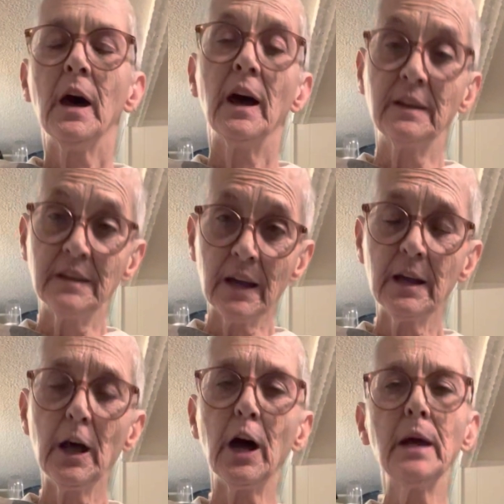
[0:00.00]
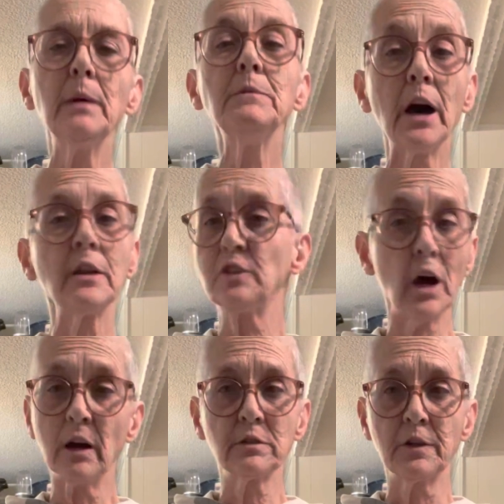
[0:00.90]
Again, I am not a
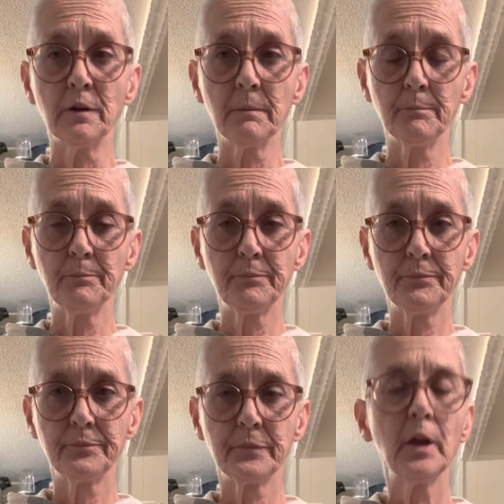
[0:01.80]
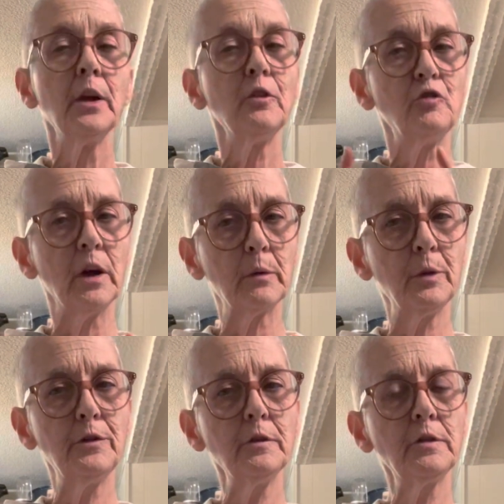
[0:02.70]
doctor. Check
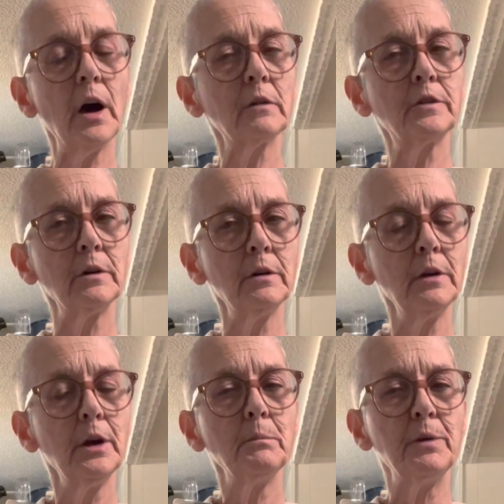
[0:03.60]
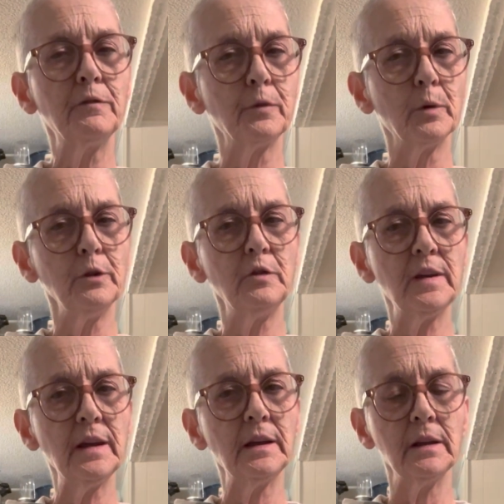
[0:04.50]
with your doctor before you
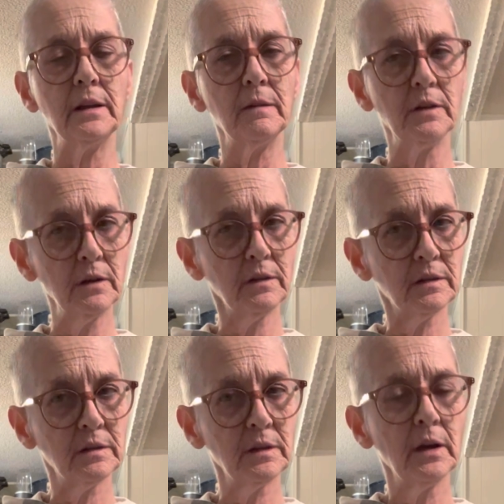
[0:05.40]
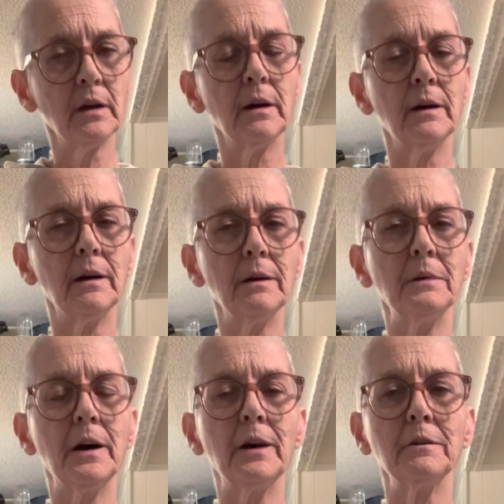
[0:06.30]
take any of this.
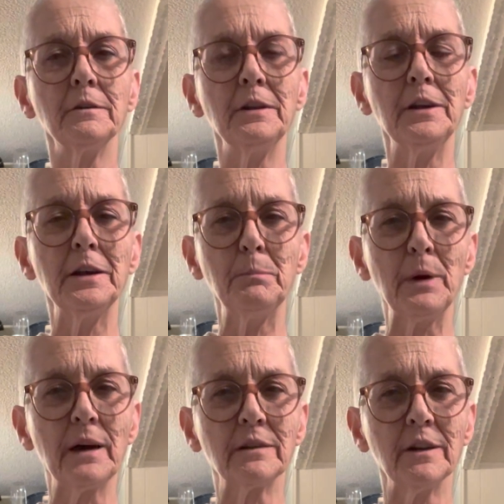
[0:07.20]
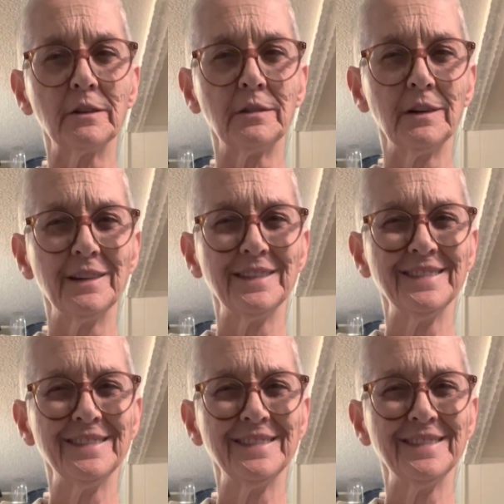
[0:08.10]
I don't need any backlash here.